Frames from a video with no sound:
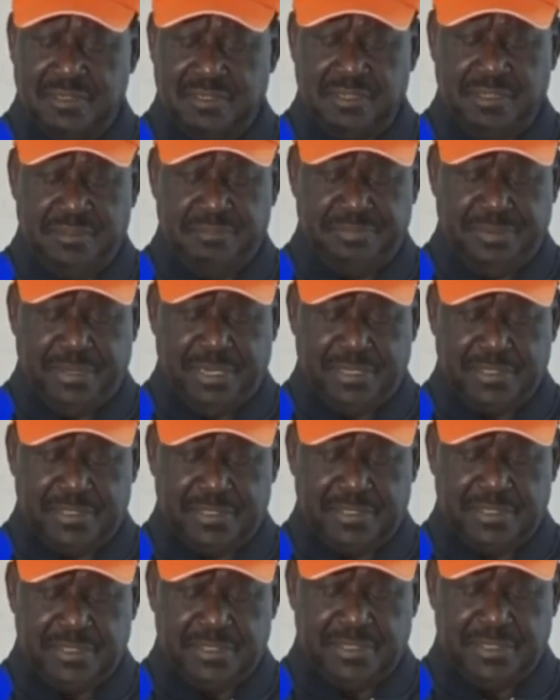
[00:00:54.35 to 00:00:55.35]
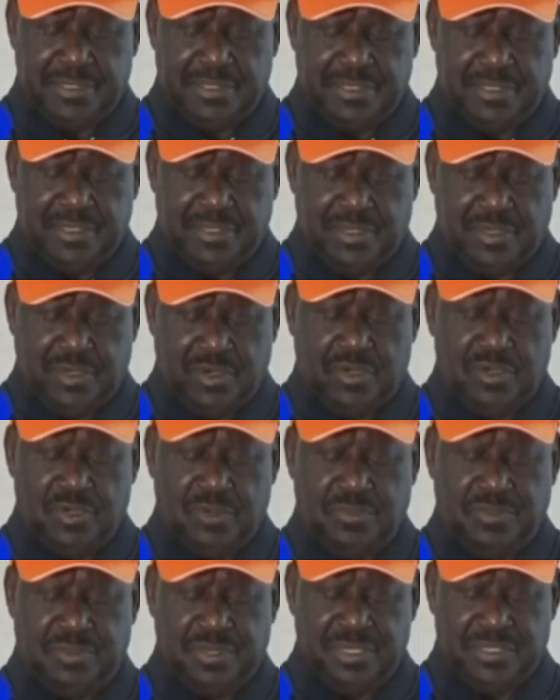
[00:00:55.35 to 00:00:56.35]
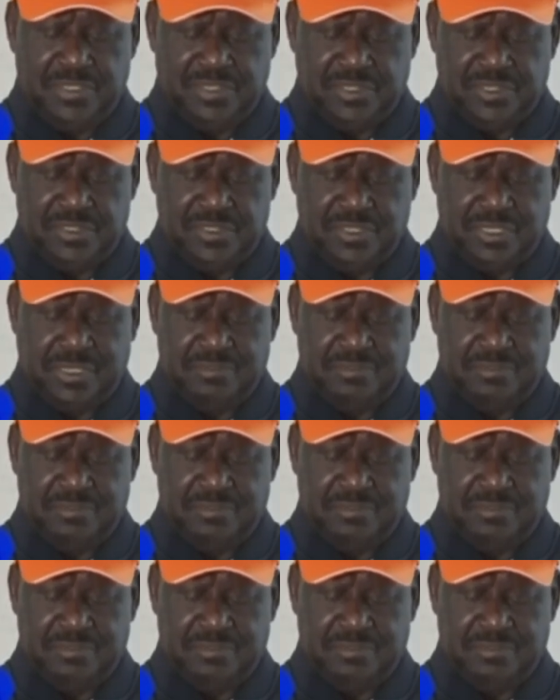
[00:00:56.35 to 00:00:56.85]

impact on operations